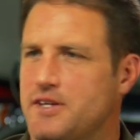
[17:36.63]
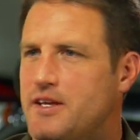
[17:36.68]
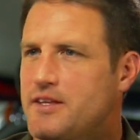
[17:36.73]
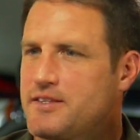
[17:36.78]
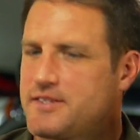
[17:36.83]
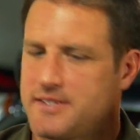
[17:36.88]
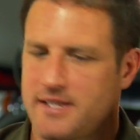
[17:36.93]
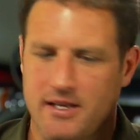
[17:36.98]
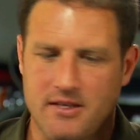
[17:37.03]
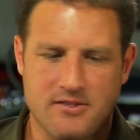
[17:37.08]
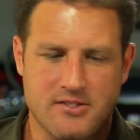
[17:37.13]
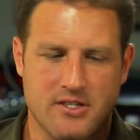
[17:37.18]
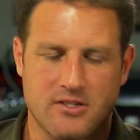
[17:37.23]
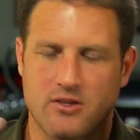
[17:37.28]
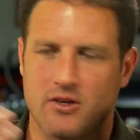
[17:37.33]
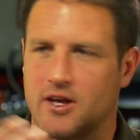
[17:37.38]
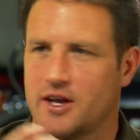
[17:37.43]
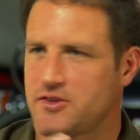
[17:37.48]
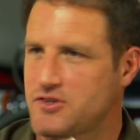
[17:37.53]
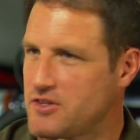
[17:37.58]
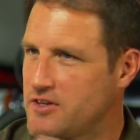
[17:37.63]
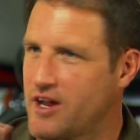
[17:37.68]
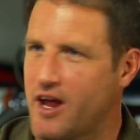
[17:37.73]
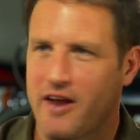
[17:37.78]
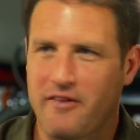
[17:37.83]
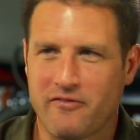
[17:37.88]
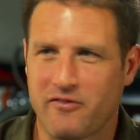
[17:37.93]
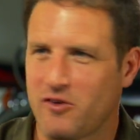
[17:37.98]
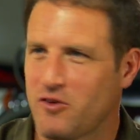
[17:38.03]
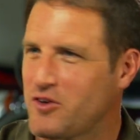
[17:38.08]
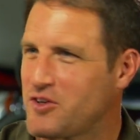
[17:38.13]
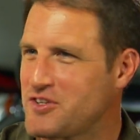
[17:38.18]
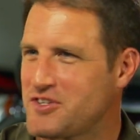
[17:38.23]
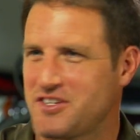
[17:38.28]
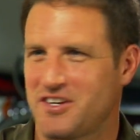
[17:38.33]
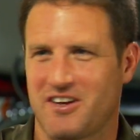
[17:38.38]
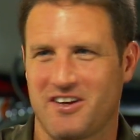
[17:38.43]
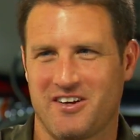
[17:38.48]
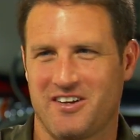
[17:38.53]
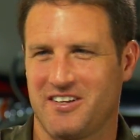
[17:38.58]
It sounds like you guys are not
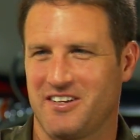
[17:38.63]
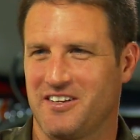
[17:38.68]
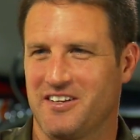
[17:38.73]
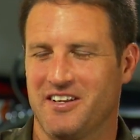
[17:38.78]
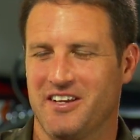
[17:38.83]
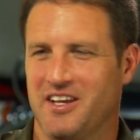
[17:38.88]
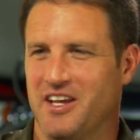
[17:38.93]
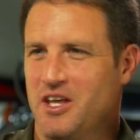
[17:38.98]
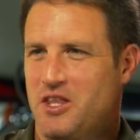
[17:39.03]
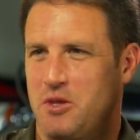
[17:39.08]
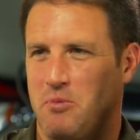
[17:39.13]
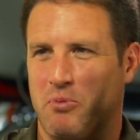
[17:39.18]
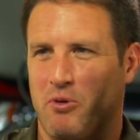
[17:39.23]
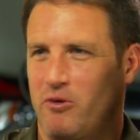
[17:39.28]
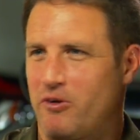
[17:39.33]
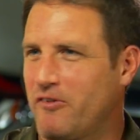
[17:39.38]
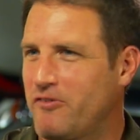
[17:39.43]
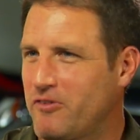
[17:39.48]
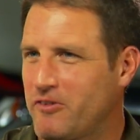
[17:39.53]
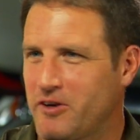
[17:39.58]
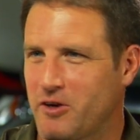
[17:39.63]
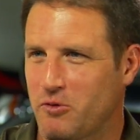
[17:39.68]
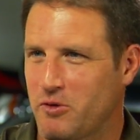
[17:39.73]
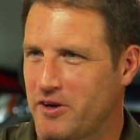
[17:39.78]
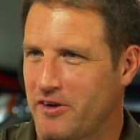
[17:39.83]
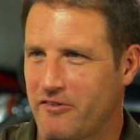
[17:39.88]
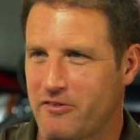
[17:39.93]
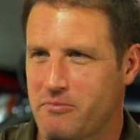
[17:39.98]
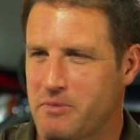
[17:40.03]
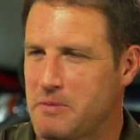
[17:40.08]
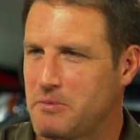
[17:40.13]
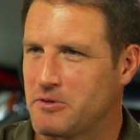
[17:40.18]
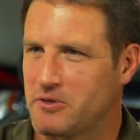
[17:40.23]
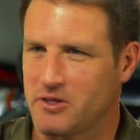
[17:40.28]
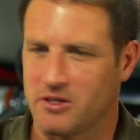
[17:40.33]
focused on the periphery or whatever the people.